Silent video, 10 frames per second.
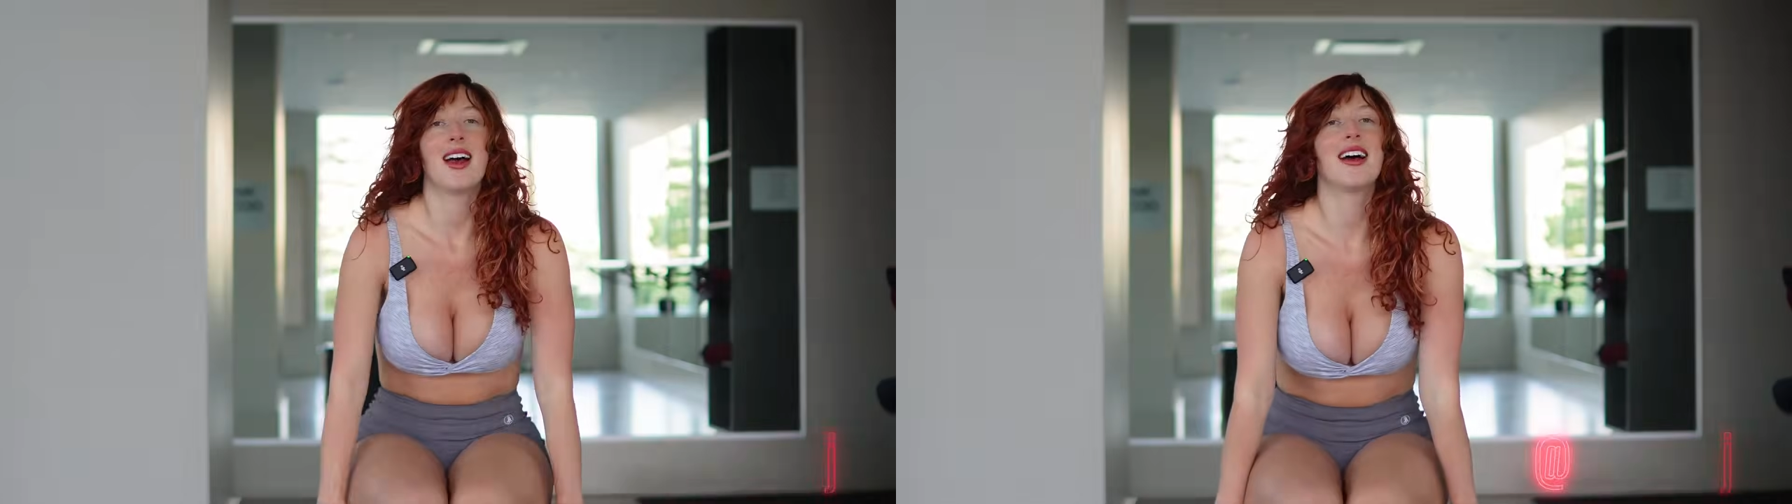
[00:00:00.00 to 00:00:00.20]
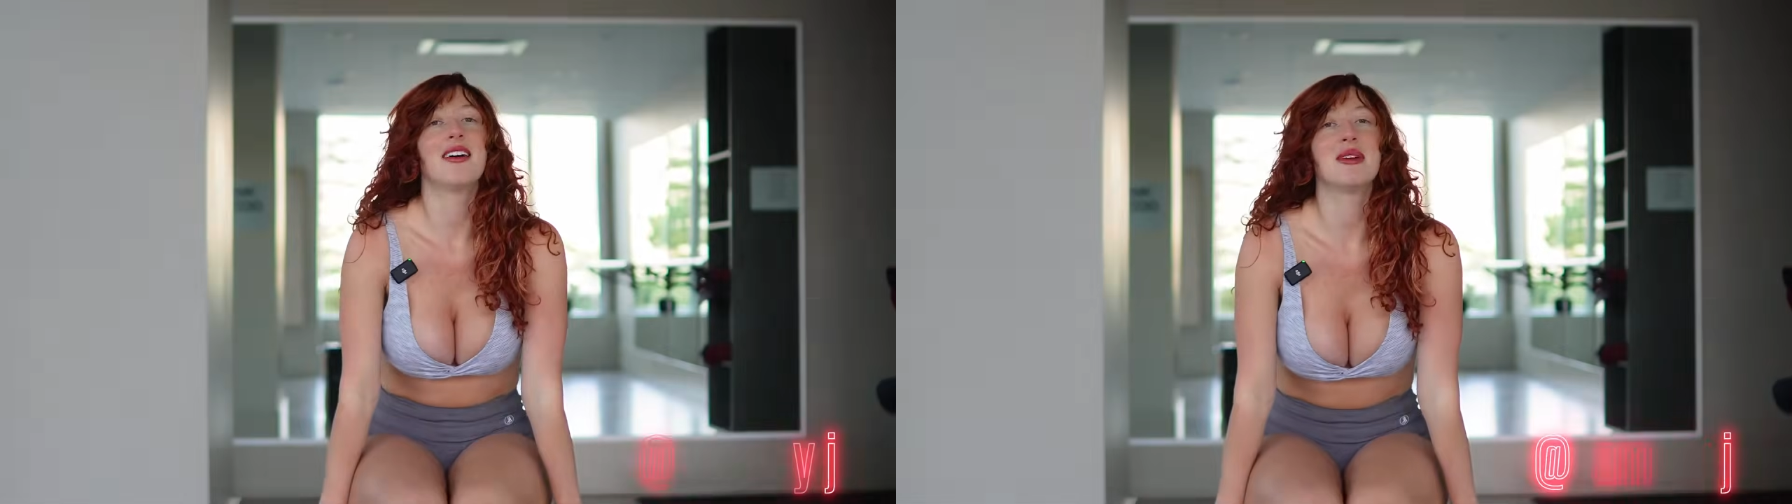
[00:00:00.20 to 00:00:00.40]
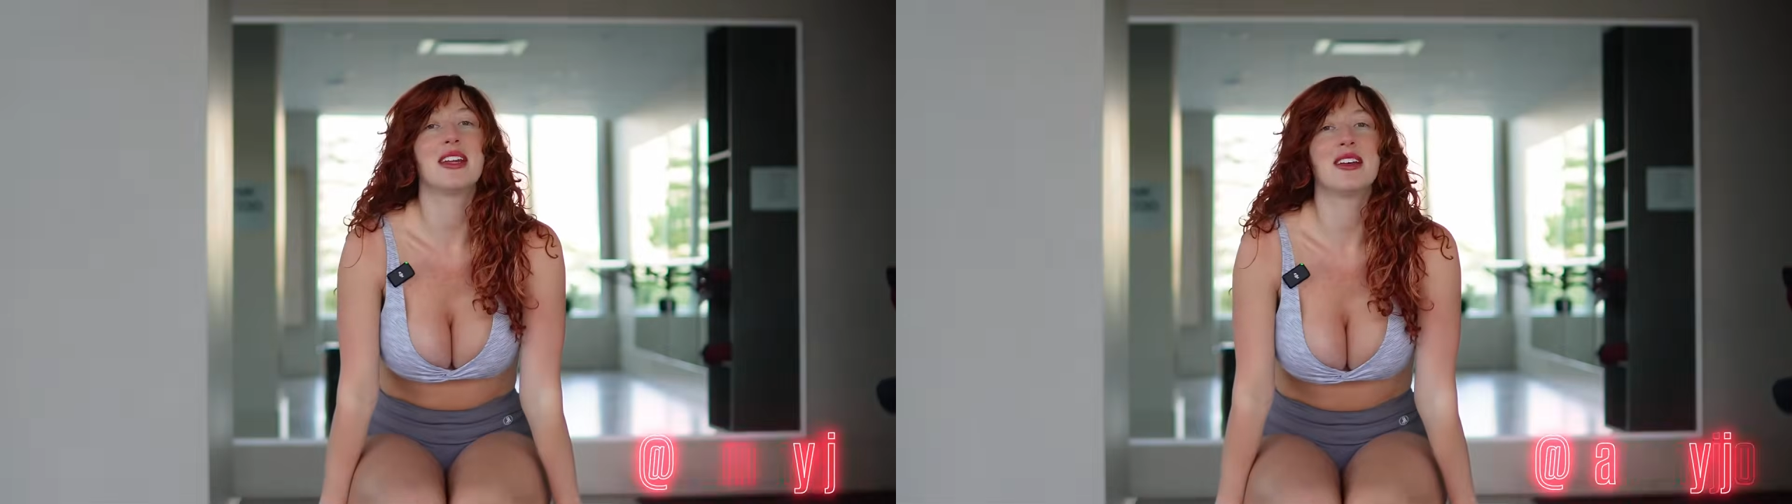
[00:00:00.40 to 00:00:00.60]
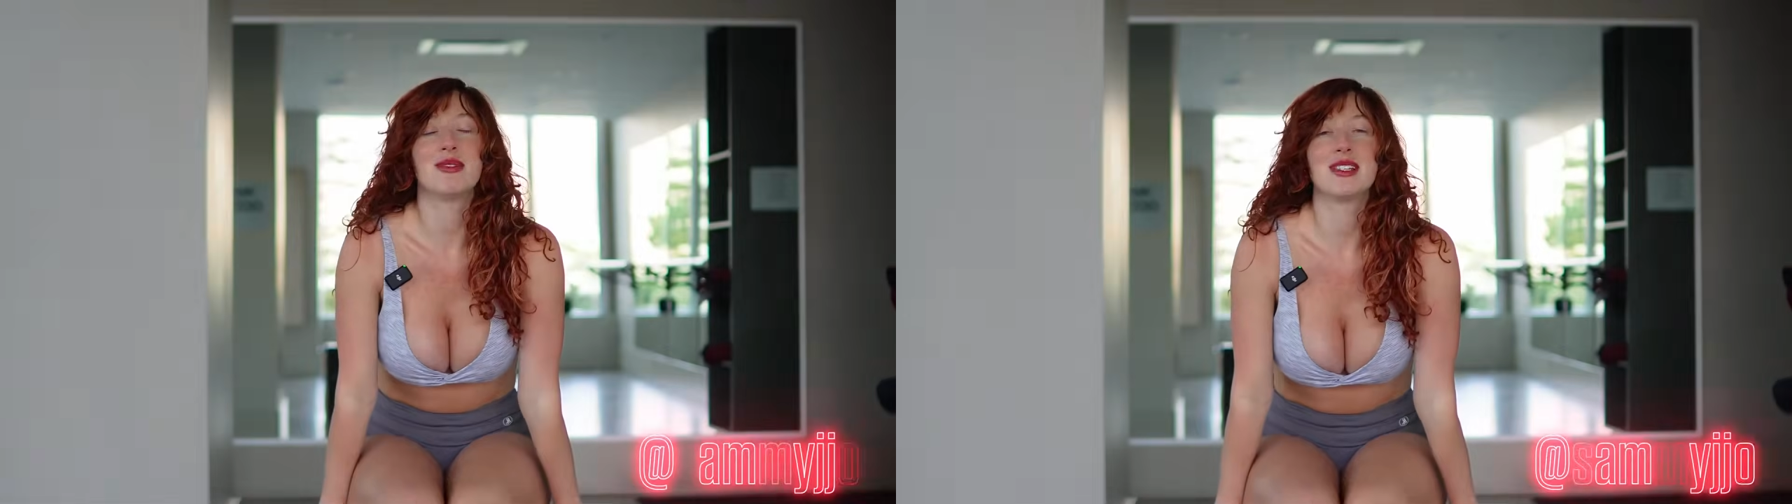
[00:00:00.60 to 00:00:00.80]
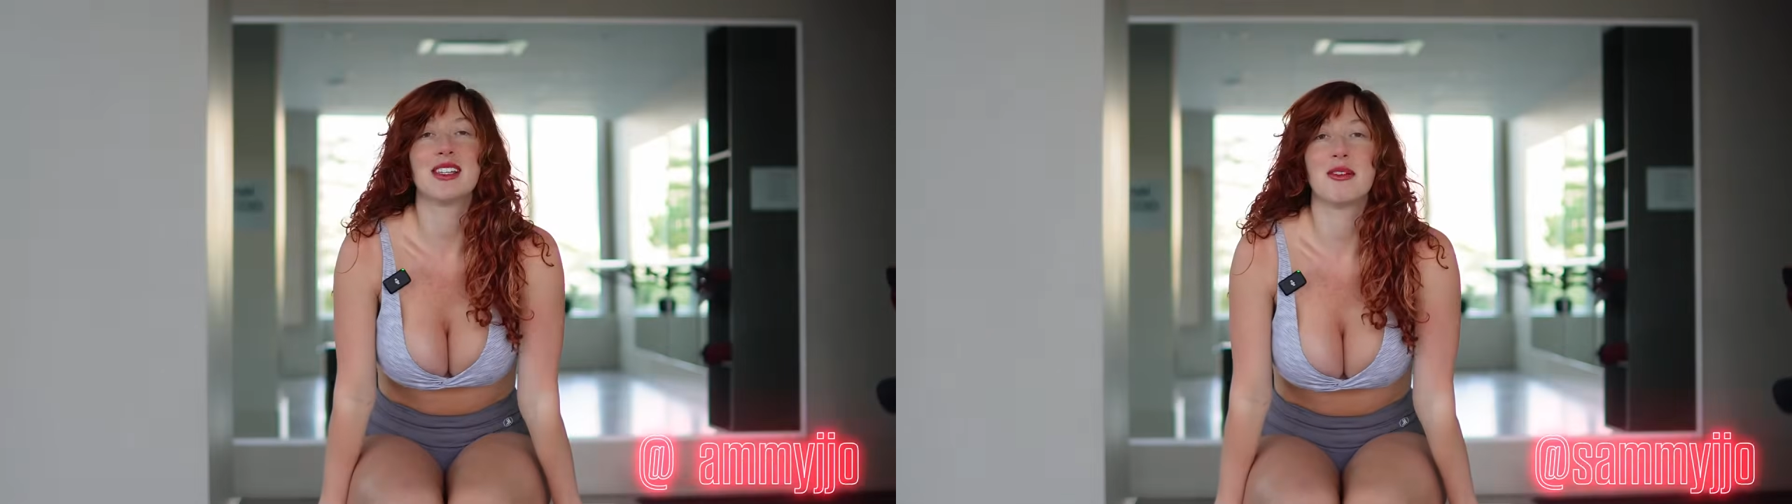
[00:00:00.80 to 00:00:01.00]
Hi, my name
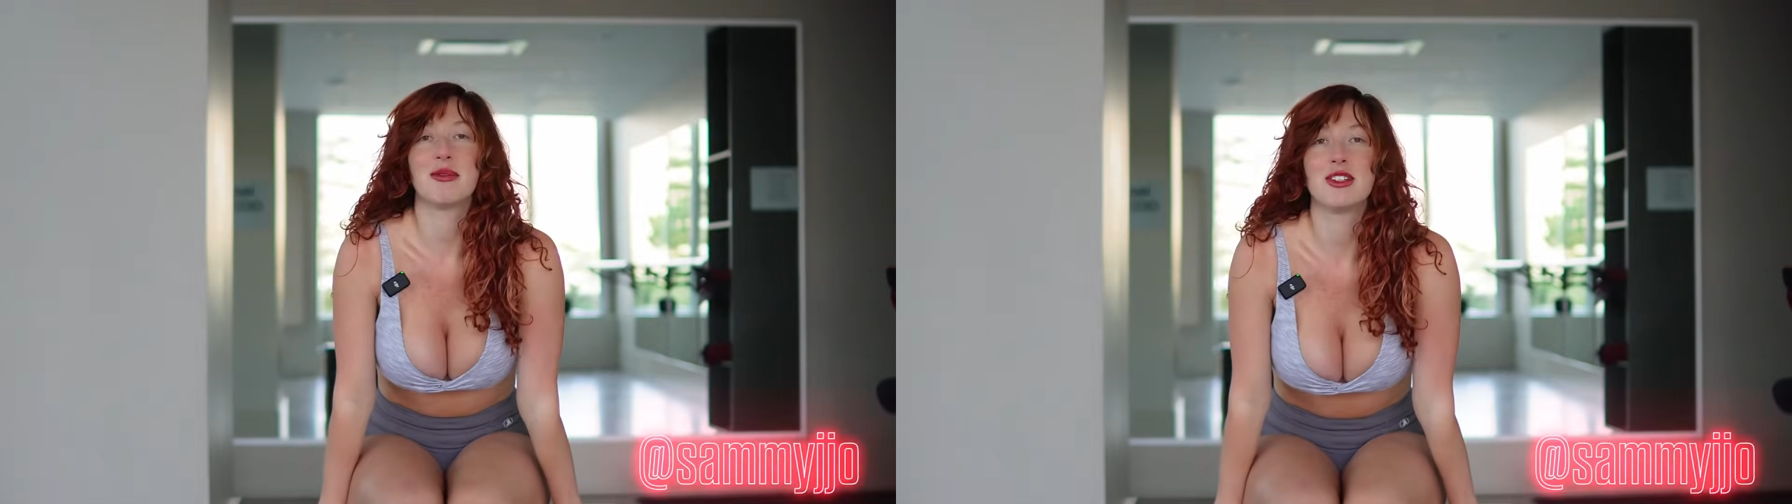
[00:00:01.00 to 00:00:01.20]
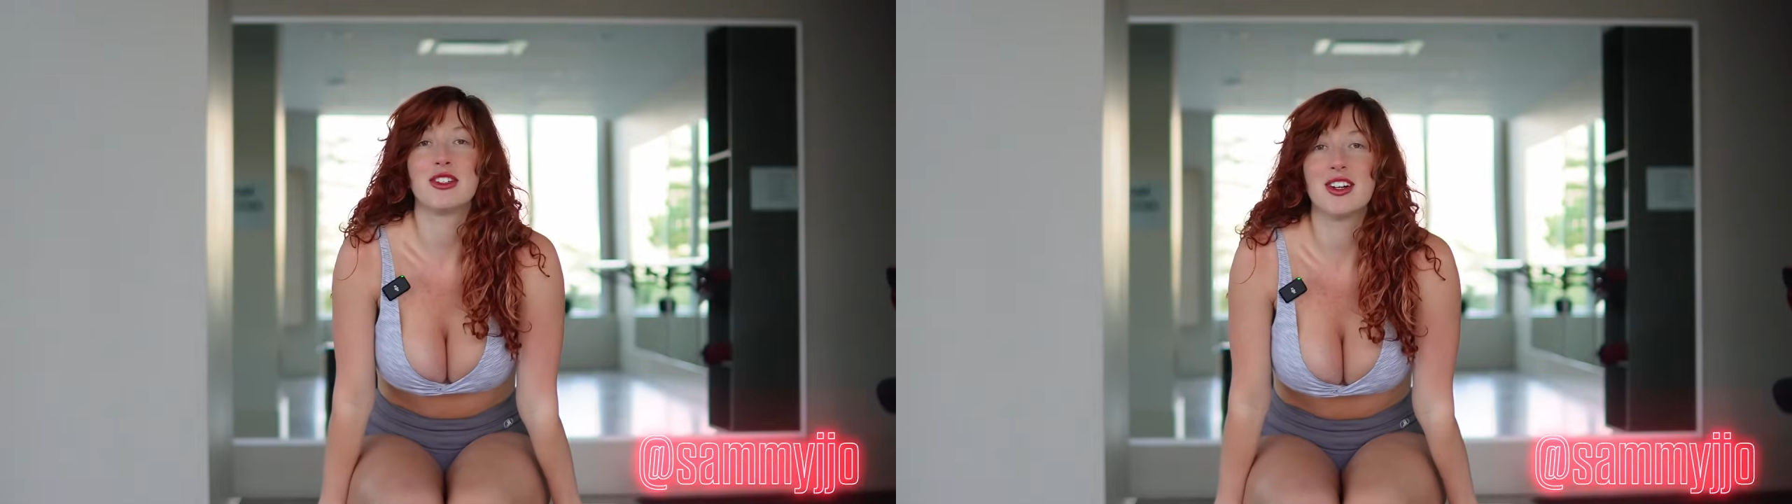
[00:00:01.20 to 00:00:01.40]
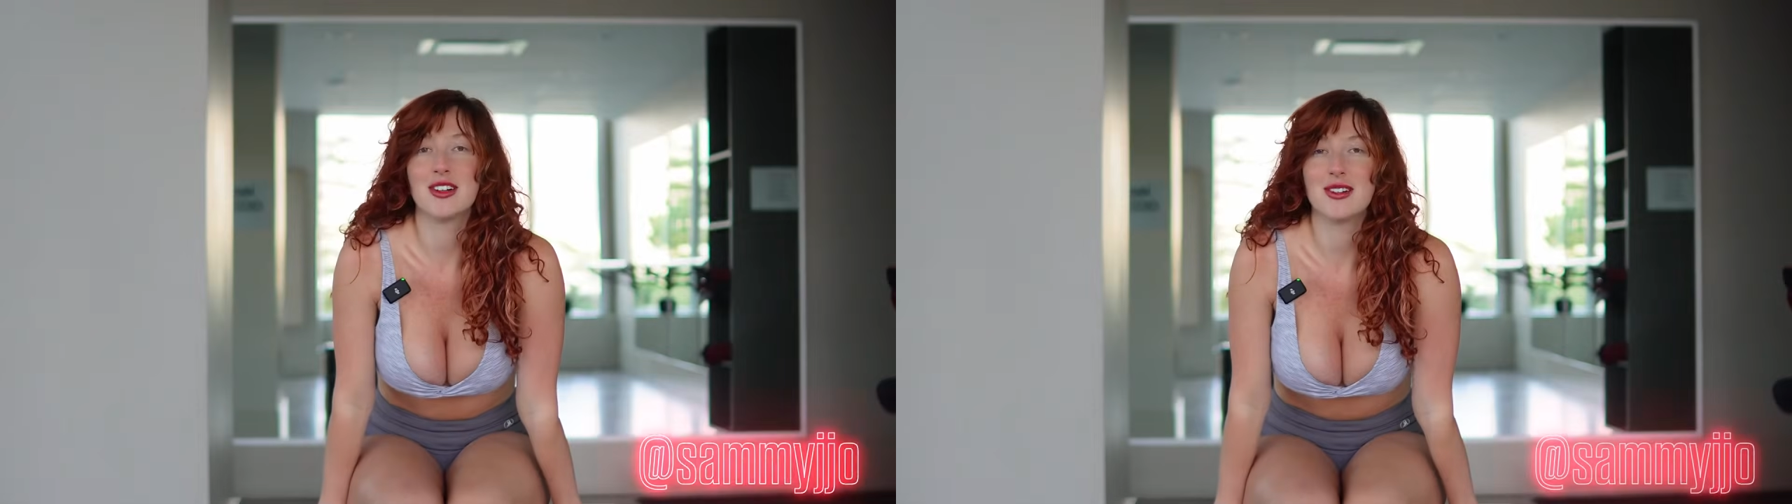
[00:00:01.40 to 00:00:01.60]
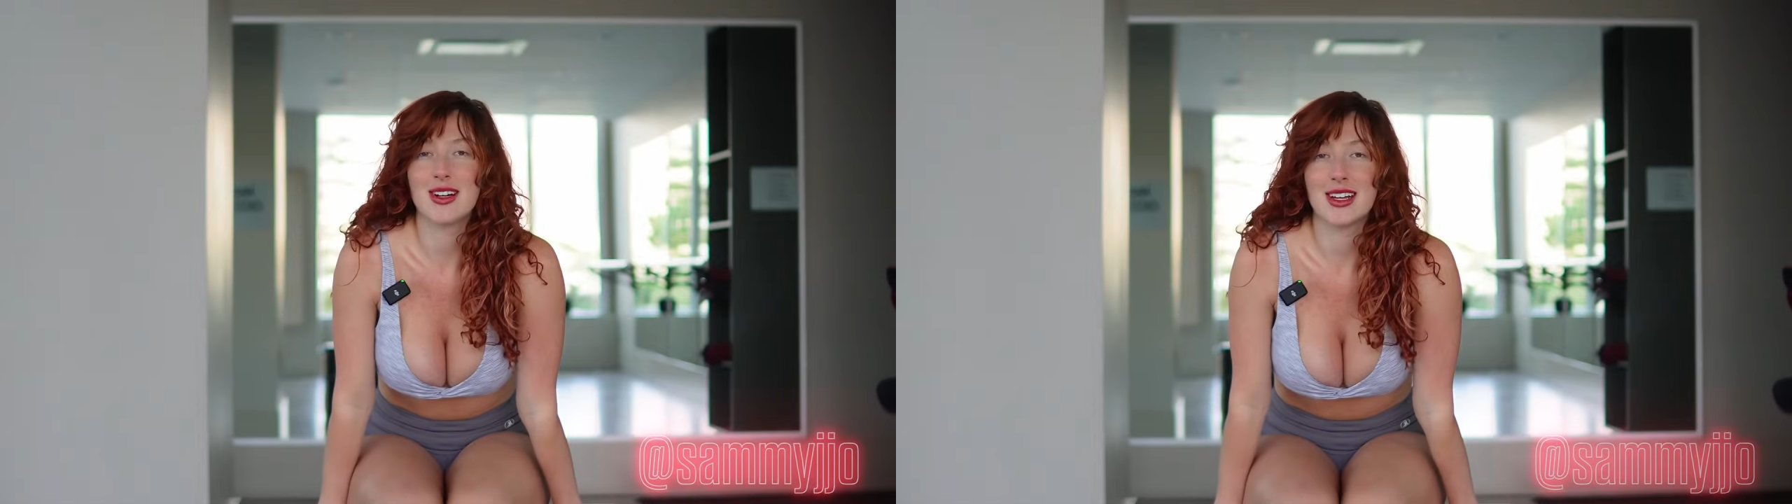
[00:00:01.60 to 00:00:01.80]
is Sammy Joe,